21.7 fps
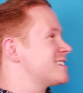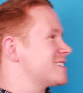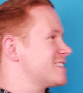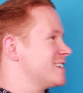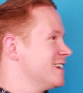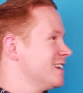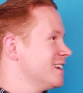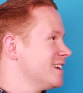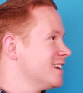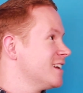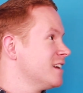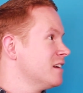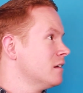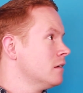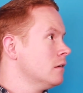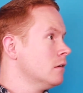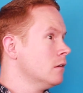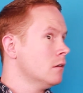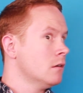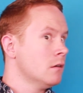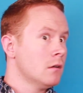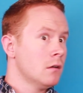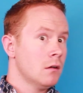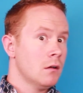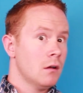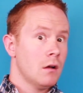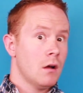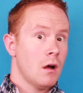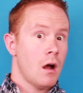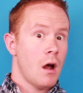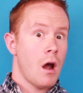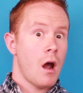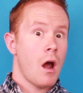USA!
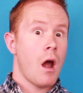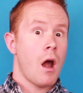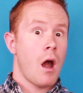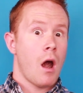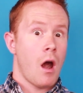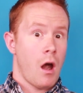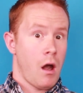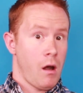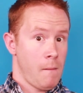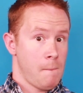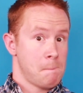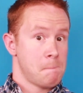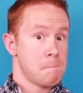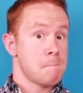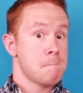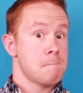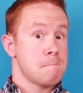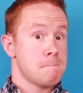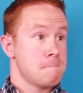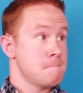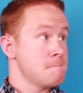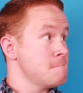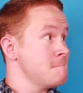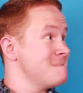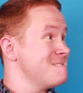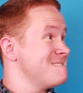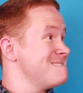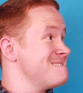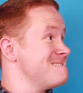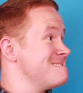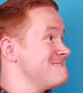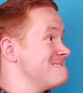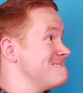USA!
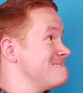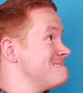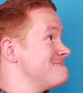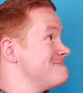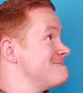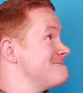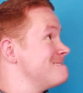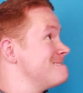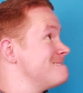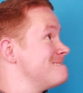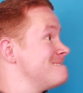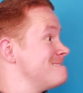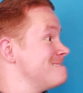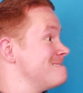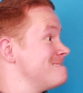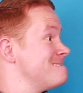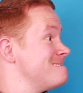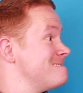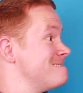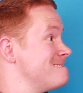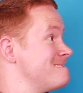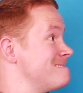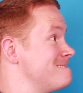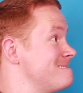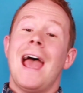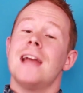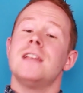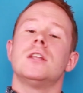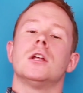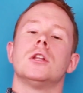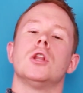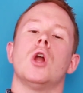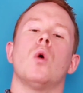USA!
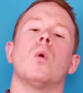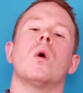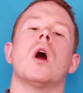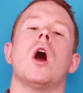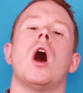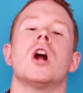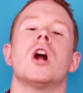head to Lower